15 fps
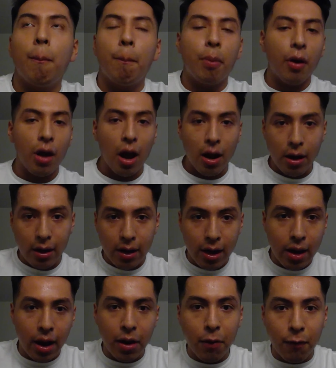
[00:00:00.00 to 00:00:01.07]
put on
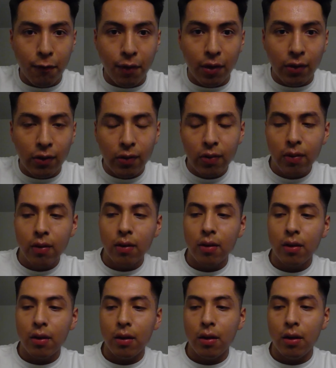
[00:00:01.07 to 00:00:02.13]
an iron fist,
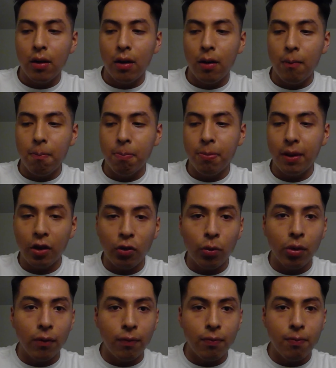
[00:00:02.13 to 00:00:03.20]
things
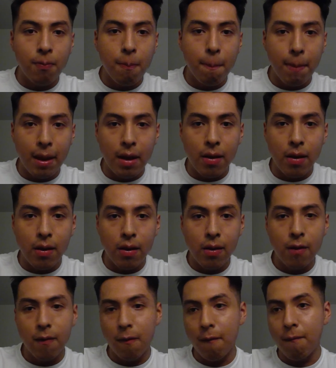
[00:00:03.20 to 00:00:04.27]
would have been
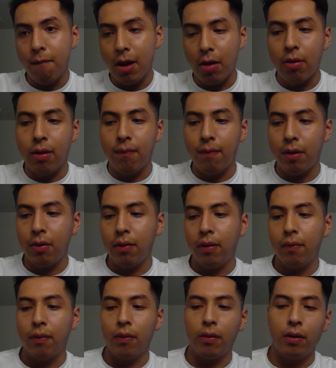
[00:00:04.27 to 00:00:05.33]
very, very
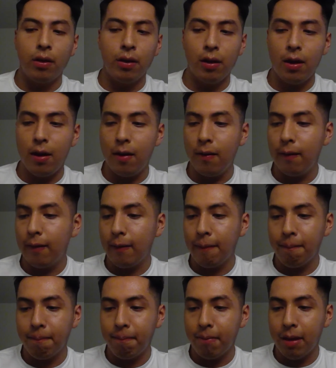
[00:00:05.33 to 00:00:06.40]
differently. And
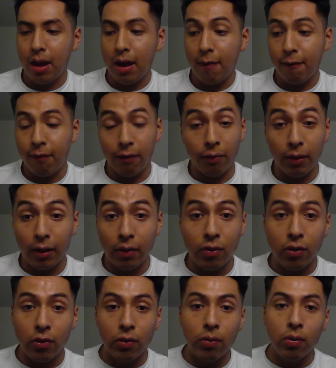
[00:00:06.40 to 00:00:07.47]
yeah, I feel like
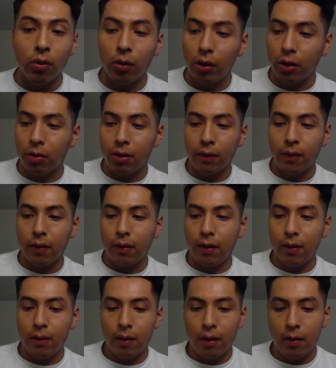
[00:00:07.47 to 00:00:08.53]
she's totally correct on
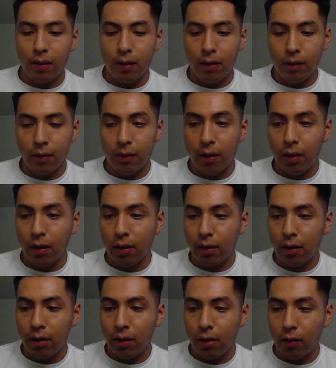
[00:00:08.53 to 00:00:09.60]
that take.
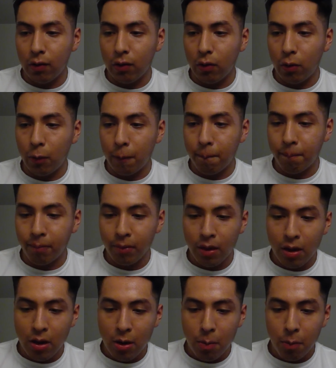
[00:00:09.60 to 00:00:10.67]
So
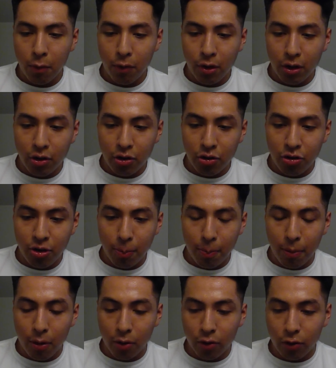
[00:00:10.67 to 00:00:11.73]
moving on to
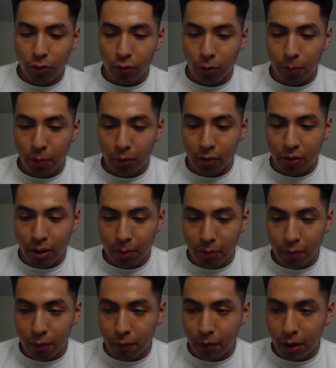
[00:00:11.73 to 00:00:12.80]
part 2 of the book,
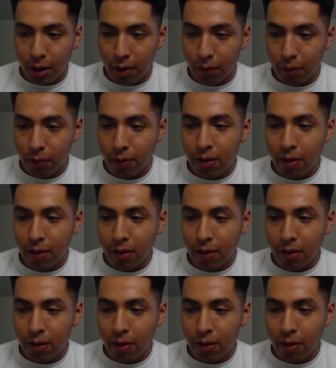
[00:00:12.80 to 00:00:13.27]
chapter 5,